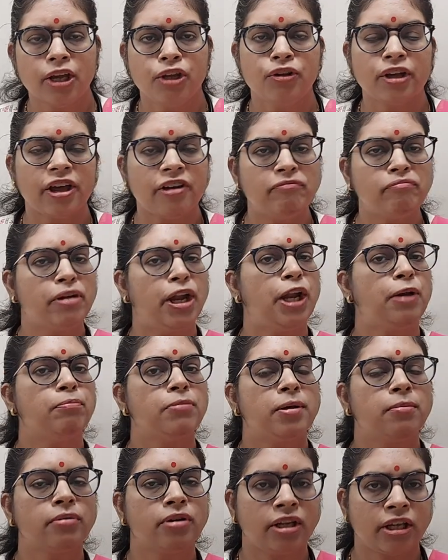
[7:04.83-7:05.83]
You have made
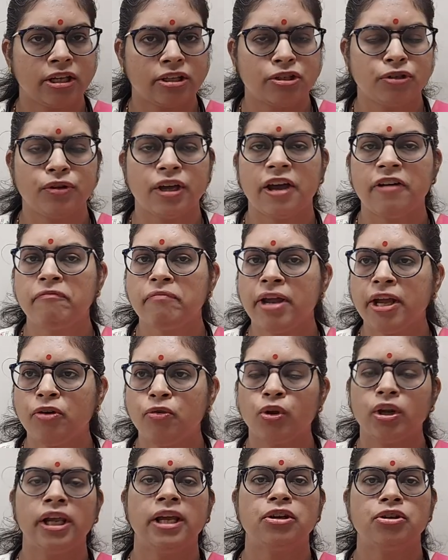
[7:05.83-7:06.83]
memories, you have made
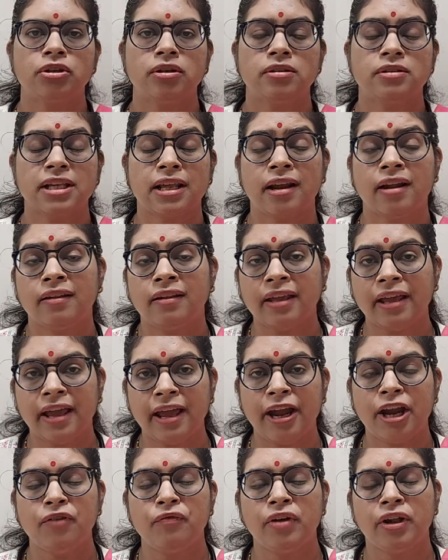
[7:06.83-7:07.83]
relations, and at the
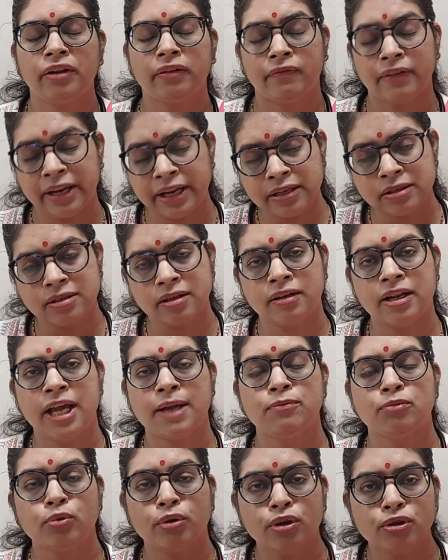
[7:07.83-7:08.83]
end, when it's the
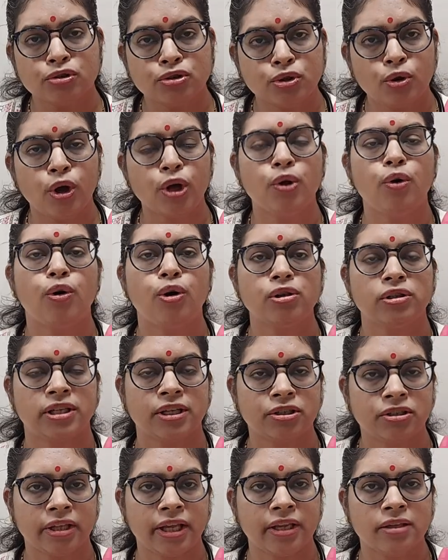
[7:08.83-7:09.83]
time to enjoy all
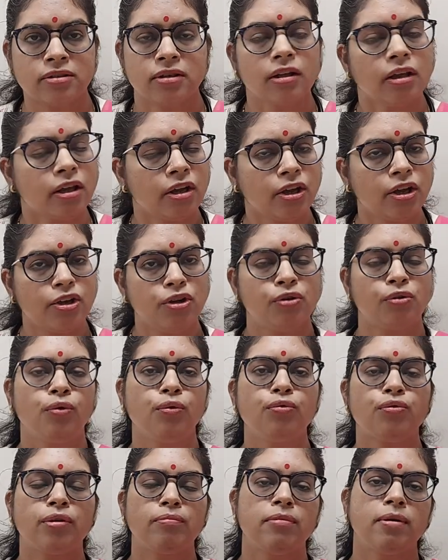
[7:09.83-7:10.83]
such things, you
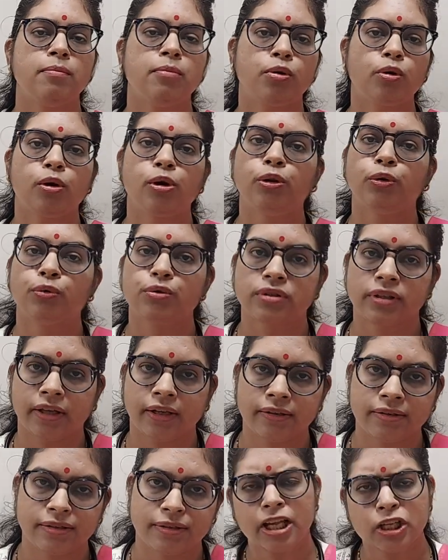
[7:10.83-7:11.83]
don't remember all those
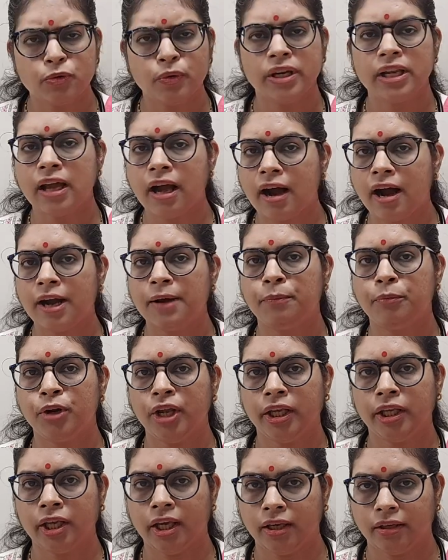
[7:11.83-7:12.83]
things. It's very
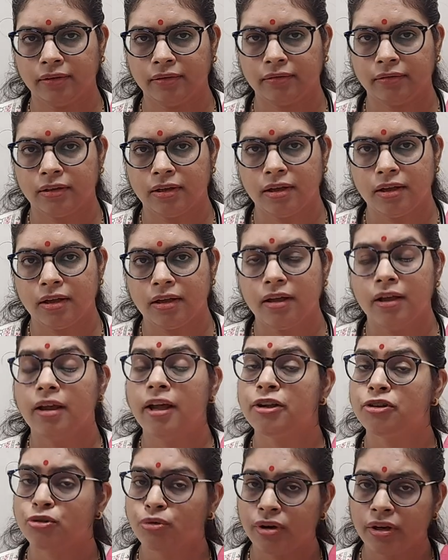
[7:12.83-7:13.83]
heartbreaking.
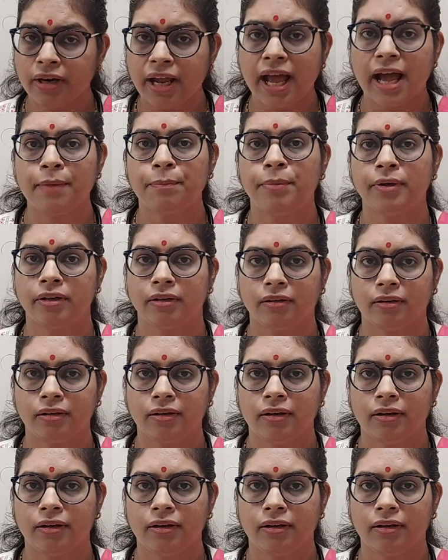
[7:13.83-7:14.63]
It shouldn't happen.